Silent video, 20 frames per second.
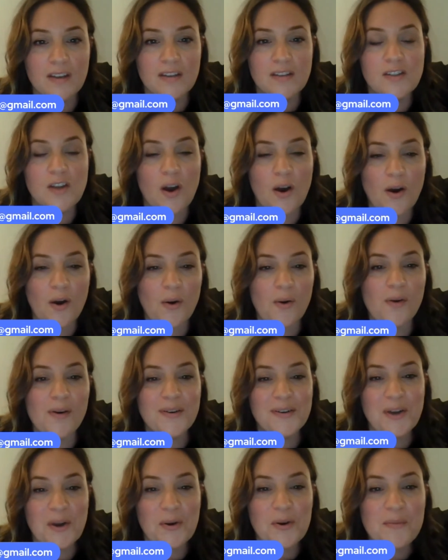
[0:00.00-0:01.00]
So
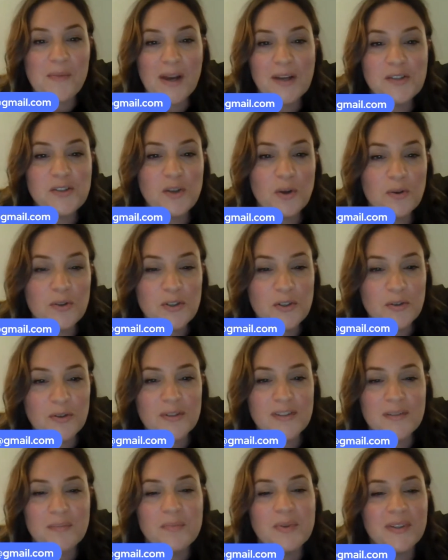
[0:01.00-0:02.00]
go to my socials
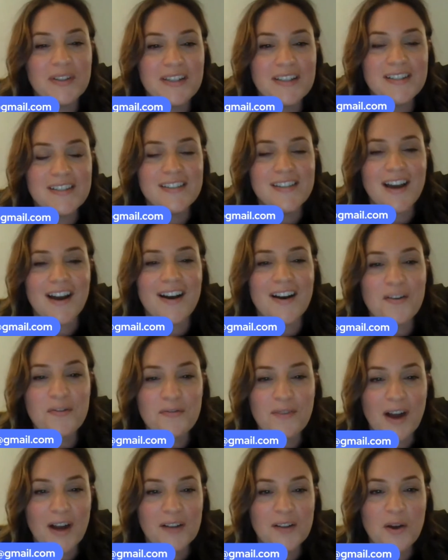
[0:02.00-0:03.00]
and please
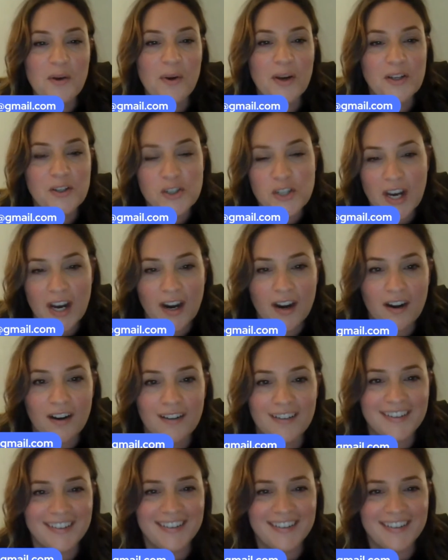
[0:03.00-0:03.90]
follow and share